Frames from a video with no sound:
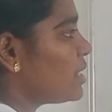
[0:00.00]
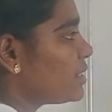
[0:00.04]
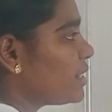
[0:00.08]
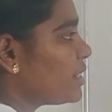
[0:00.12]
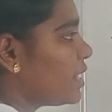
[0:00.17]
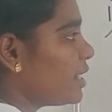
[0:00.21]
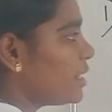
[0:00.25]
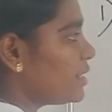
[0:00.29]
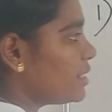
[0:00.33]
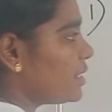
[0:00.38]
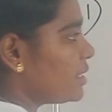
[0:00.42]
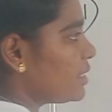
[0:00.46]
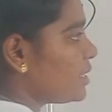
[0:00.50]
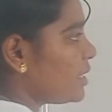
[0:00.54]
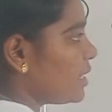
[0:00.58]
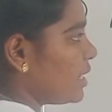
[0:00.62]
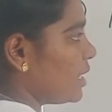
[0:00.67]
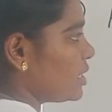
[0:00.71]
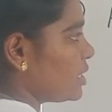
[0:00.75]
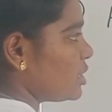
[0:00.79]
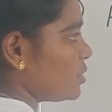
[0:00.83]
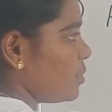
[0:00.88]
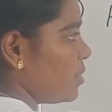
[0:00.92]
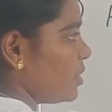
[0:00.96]
deleting the
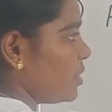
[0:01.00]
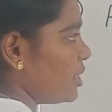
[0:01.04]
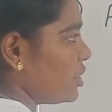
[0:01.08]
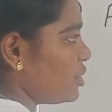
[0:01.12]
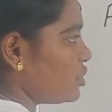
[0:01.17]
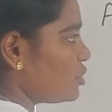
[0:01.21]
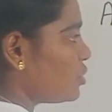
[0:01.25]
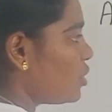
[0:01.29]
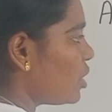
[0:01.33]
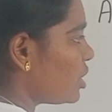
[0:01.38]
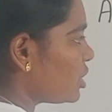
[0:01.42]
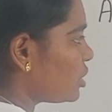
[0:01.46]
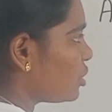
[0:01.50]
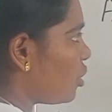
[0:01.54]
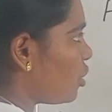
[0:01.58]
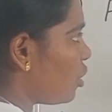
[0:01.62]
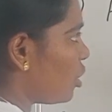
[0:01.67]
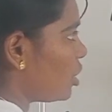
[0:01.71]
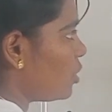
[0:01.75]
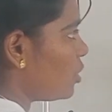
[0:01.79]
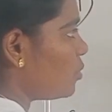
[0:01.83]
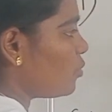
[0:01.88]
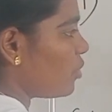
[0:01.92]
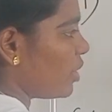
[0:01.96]
corresponding row and
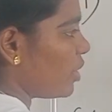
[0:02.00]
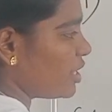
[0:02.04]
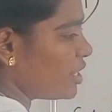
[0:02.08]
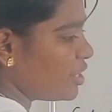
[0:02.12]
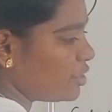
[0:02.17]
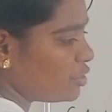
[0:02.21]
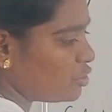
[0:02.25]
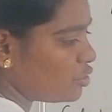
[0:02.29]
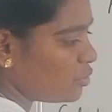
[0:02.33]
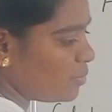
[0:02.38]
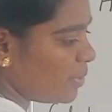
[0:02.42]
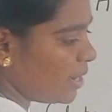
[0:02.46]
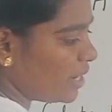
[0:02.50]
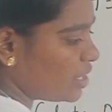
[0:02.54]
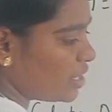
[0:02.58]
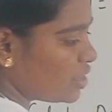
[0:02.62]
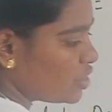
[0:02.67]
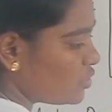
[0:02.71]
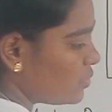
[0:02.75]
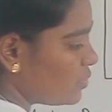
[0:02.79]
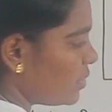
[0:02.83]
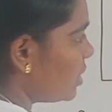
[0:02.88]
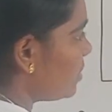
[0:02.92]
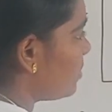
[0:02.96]
column, 1 into
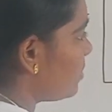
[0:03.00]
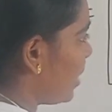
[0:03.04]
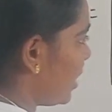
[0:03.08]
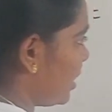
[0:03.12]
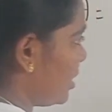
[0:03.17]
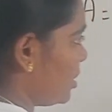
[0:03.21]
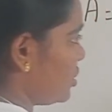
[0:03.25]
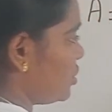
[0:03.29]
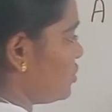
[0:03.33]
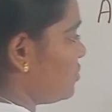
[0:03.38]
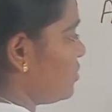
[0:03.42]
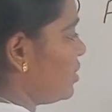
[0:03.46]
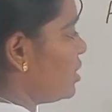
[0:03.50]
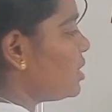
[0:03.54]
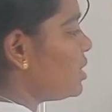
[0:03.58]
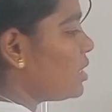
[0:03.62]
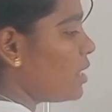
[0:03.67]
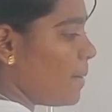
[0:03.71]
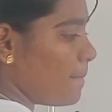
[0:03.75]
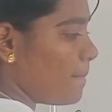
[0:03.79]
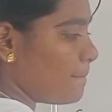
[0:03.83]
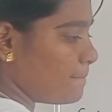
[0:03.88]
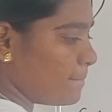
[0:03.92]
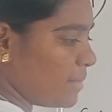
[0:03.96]
minus 1, minus
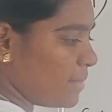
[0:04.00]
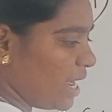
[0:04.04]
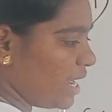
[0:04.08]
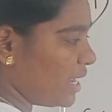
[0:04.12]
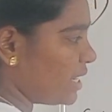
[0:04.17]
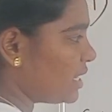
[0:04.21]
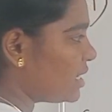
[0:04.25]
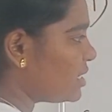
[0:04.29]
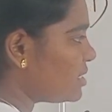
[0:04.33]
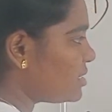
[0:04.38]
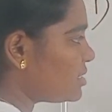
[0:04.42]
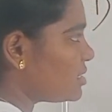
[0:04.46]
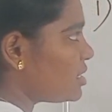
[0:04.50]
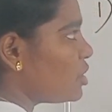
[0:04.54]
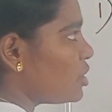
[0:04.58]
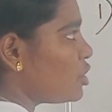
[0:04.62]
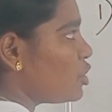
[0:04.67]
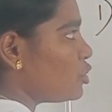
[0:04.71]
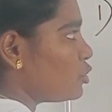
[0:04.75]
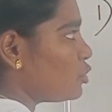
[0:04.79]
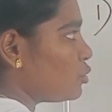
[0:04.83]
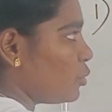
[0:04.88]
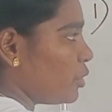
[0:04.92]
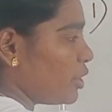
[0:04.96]

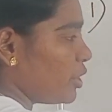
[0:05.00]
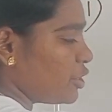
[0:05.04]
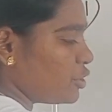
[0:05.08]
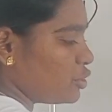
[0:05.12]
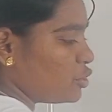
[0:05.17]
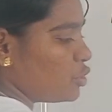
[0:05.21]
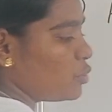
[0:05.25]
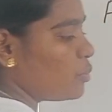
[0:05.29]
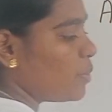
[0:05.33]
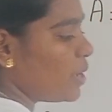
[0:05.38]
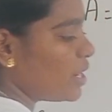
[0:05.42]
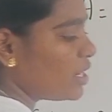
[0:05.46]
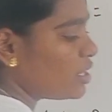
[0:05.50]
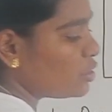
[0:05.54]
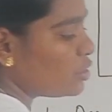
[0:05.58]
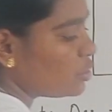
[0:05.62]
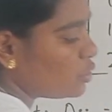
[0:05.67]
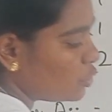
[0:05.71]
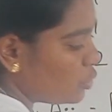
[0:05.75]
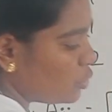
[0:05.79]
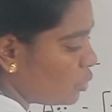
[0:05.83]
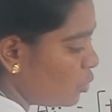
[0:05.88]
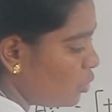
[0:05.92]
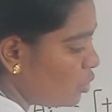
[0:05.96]
2 into
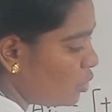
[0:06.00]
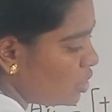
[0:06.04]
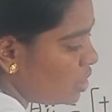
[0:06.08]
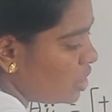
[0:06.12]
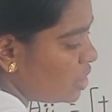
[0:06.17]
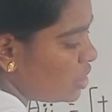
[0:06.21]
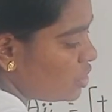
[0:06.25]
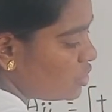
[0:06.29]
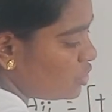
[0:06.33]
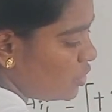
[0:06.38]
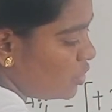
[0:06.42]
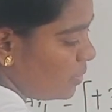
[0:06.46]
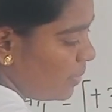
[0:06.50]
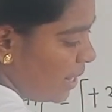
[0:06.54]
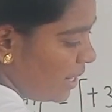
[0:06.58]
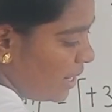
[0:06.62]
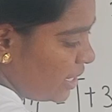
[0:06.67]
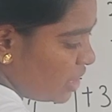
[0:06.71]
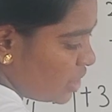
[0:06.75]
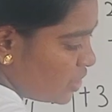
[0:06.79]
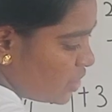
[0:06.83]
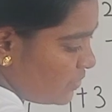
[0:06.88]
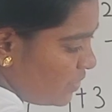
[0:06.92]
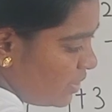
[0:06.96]
1, 2. So
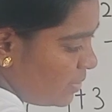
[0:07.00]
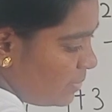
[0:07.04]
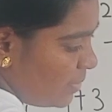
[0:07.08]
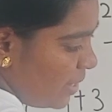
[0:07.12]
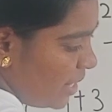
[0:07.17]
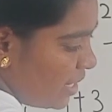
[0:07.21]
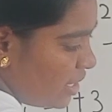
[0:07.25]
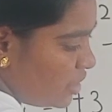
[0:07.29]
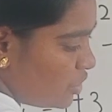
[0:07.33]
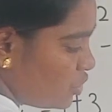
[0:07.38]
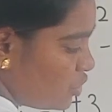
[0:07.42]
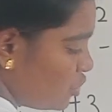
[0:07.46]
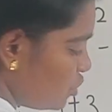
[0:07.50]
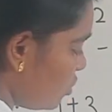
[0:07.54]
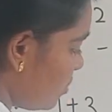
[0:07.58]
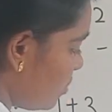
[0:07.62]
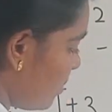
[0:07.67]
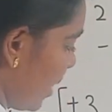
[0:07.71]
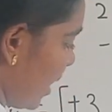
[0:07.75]
minus 1, minus 2,